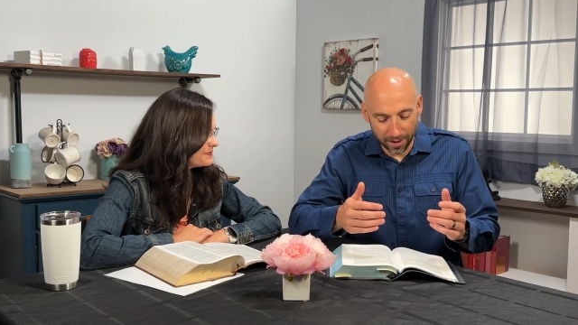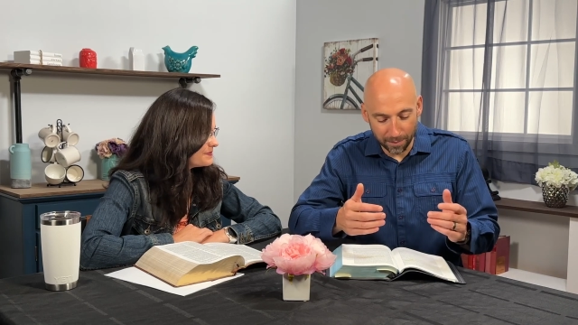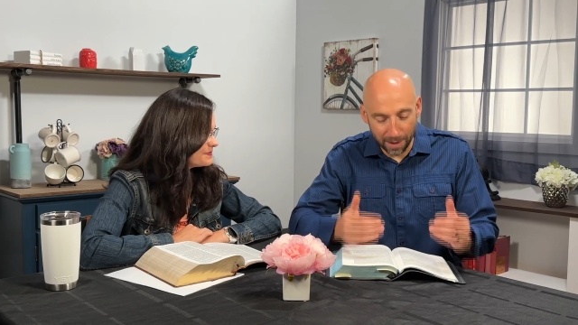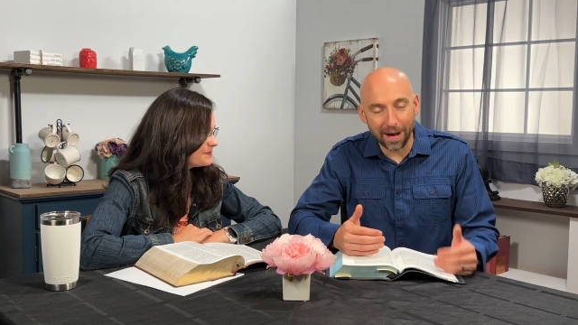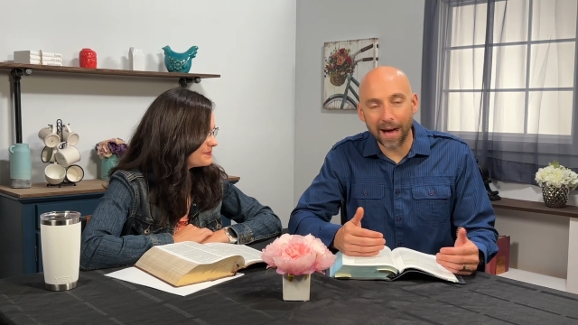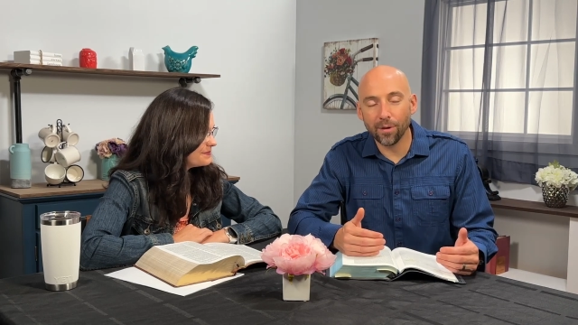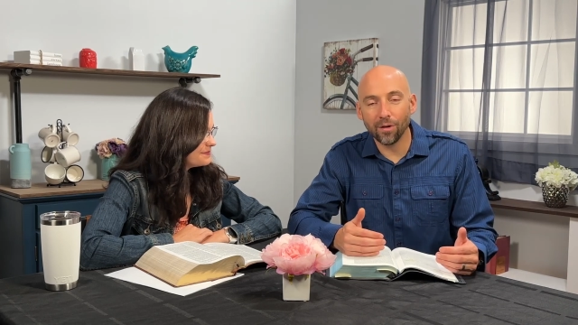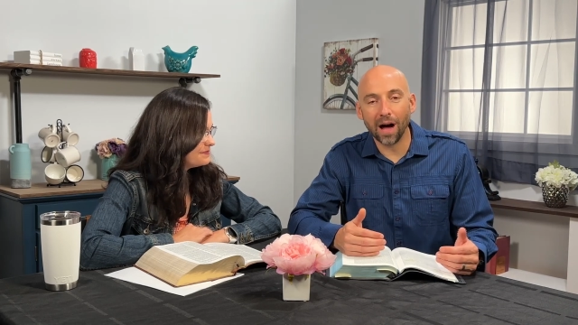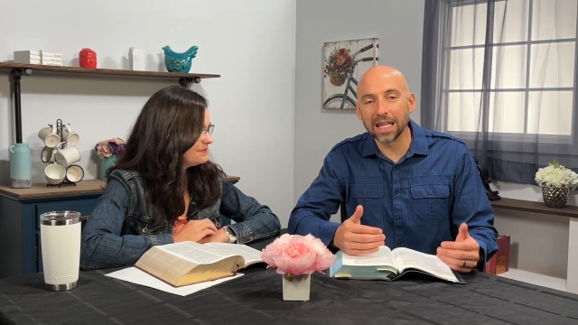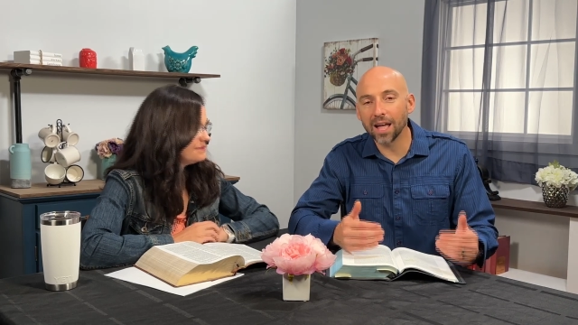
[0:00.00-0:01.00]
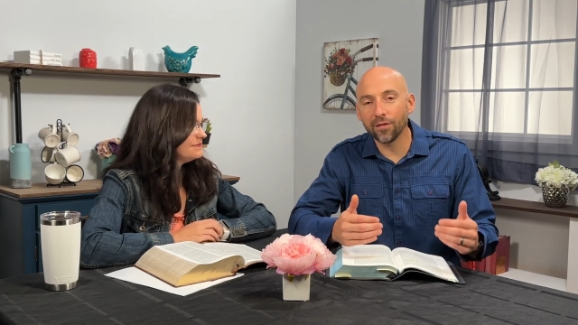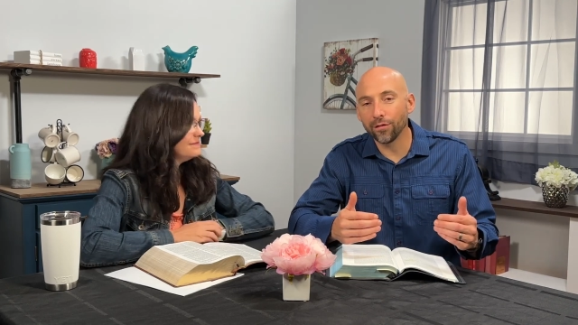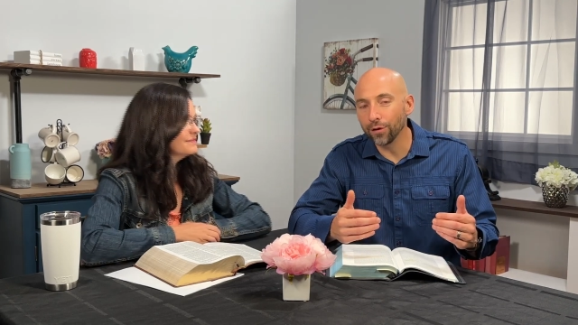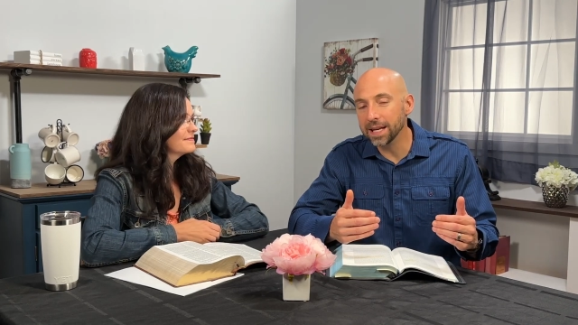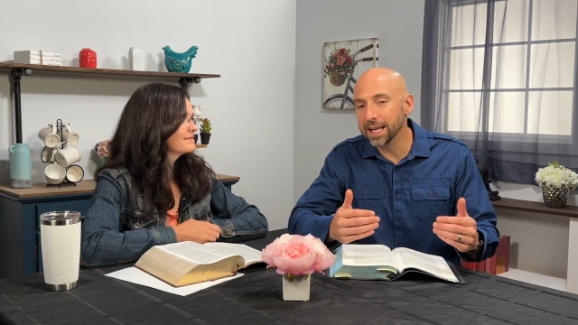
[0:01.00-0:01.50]
Speaker 1: my Bible. I love
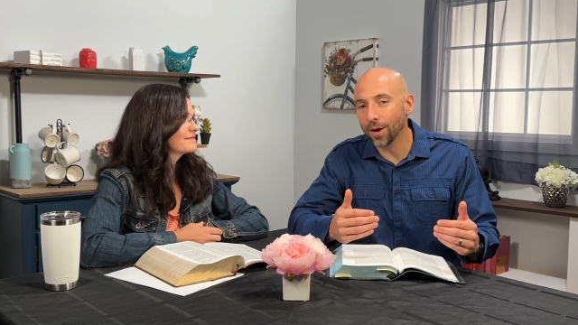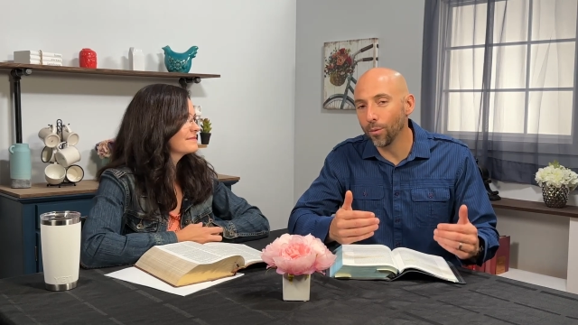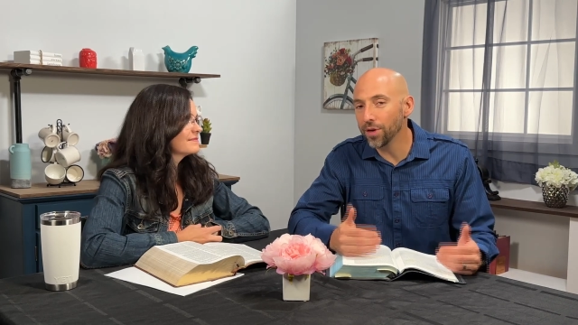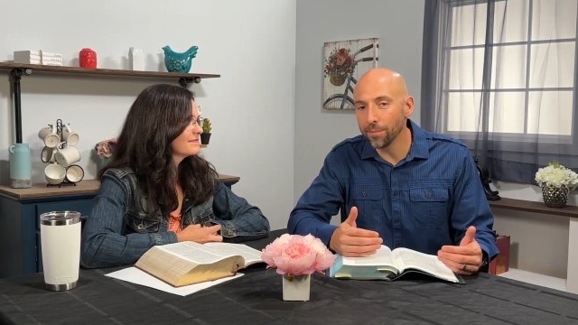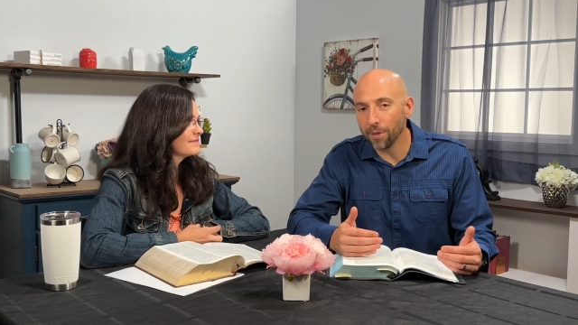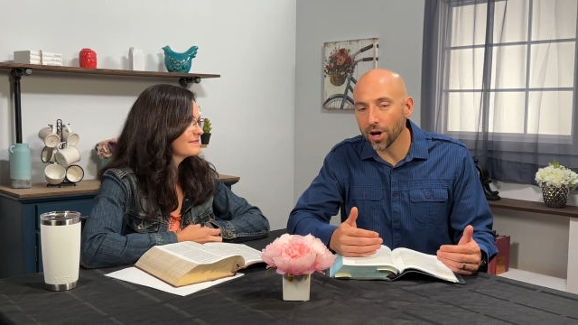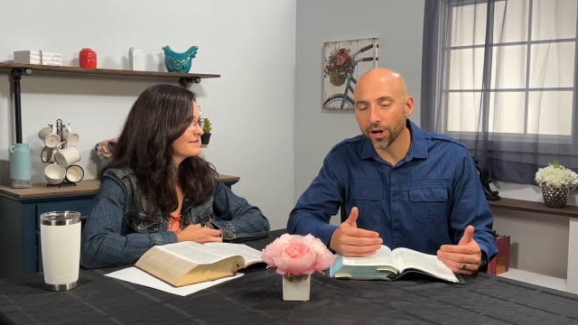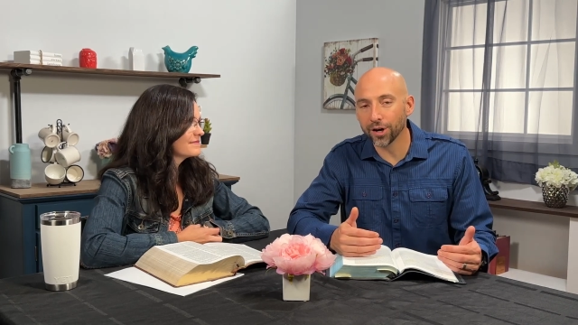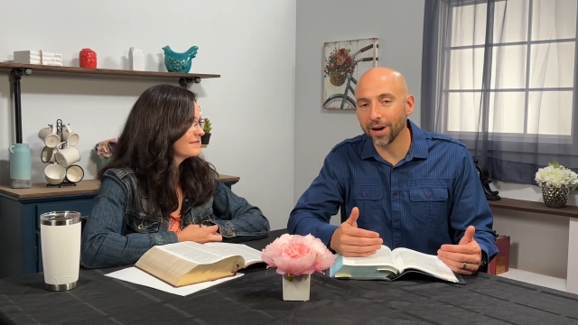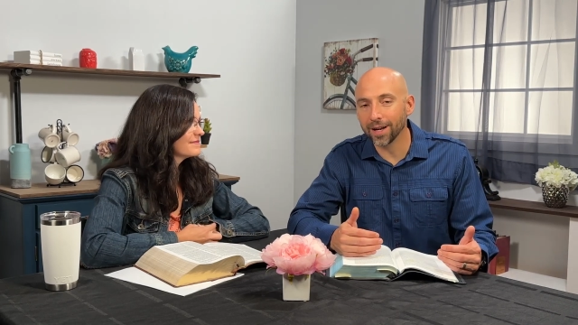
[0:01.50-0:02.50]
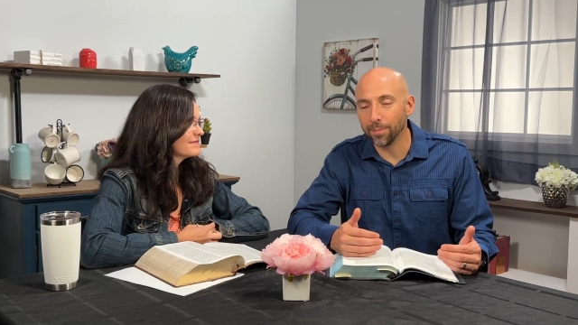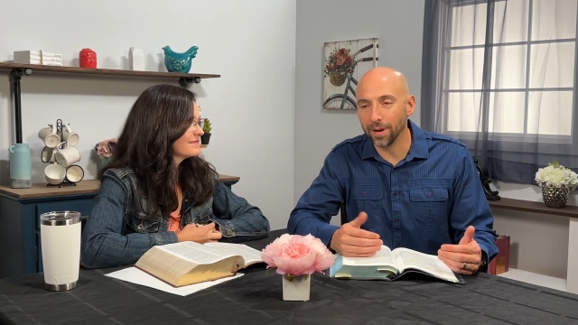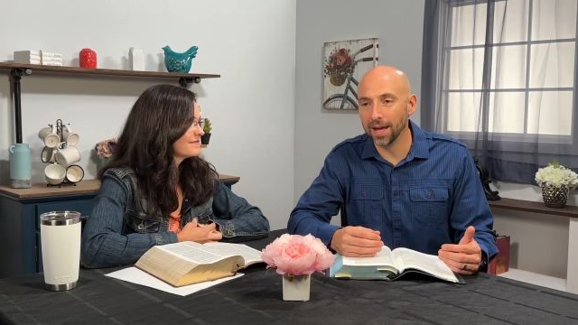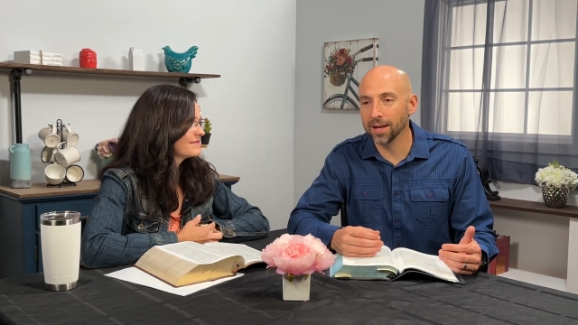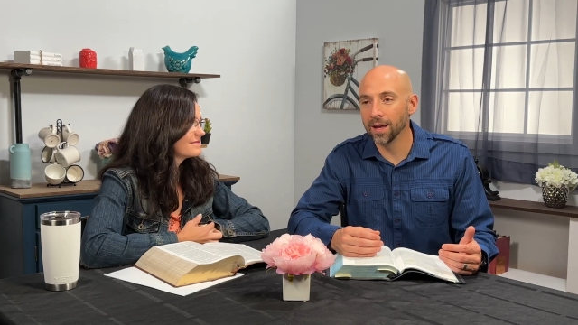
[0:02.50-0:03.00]
reading it with a marker and a
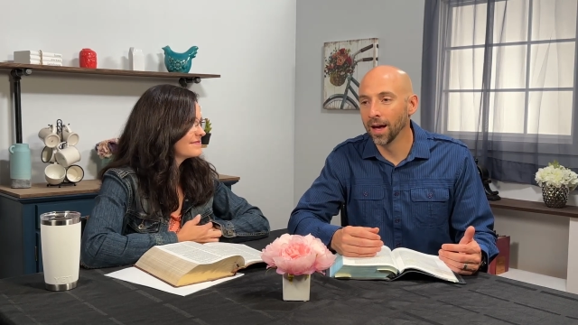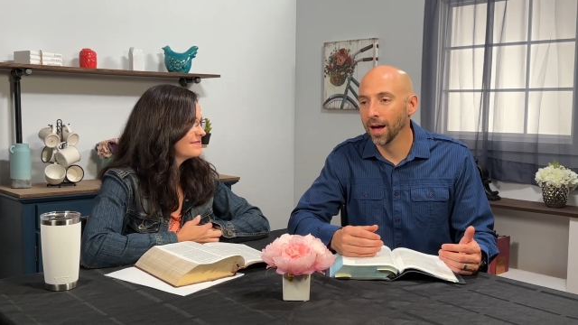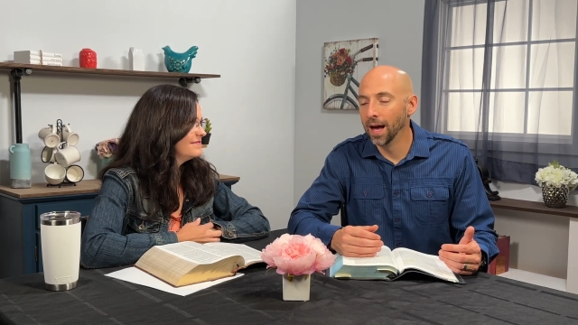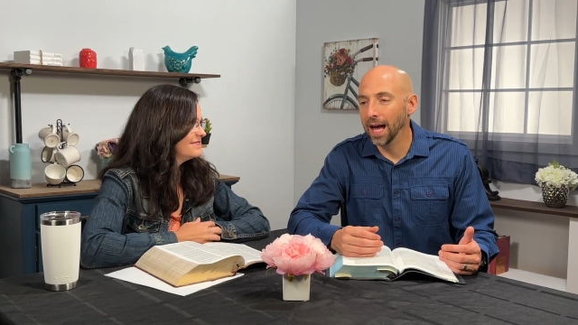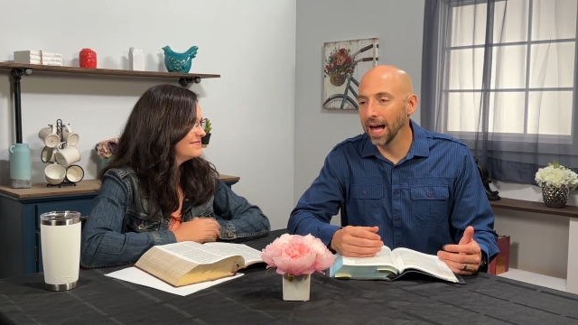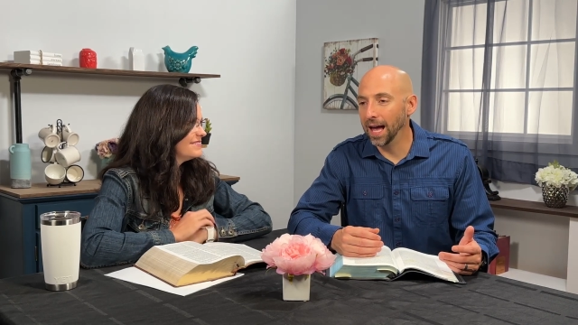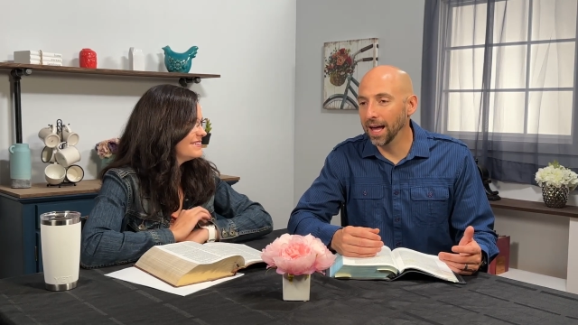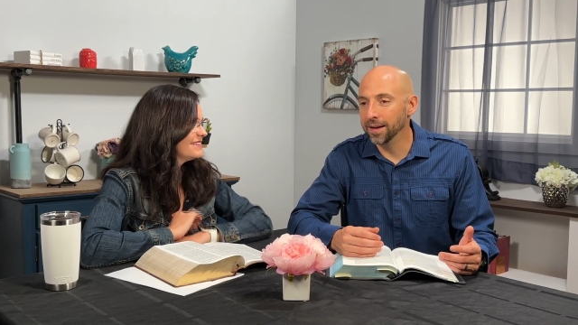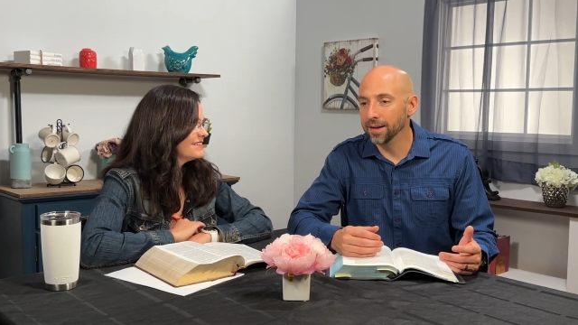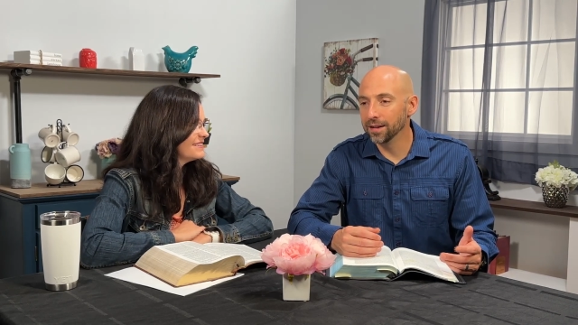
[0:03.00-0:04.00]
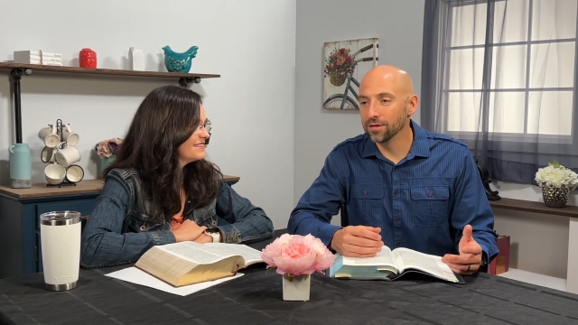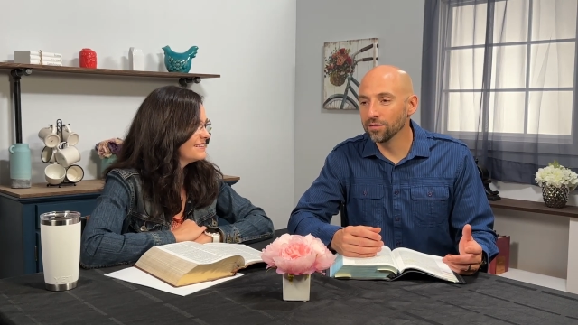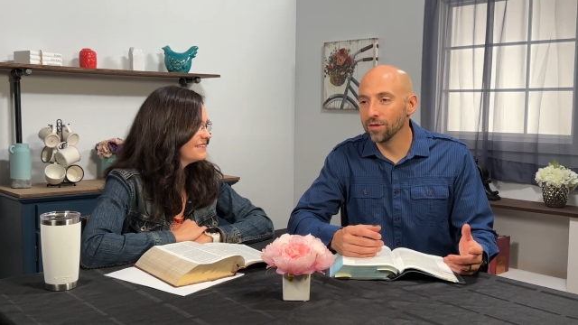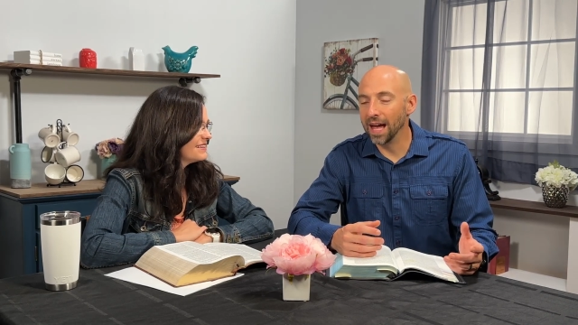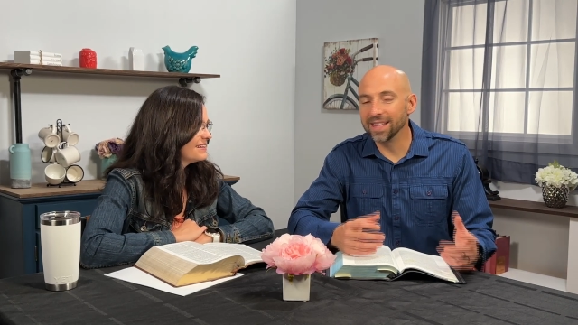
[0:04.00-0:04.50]
pen and
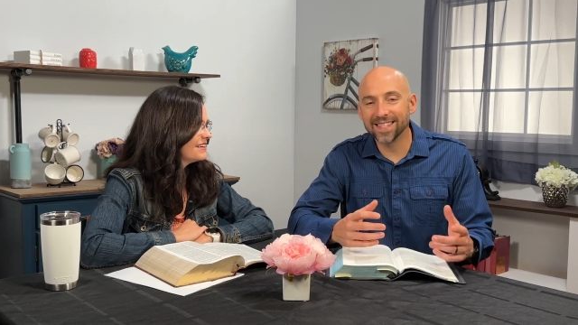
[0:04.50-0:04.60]
and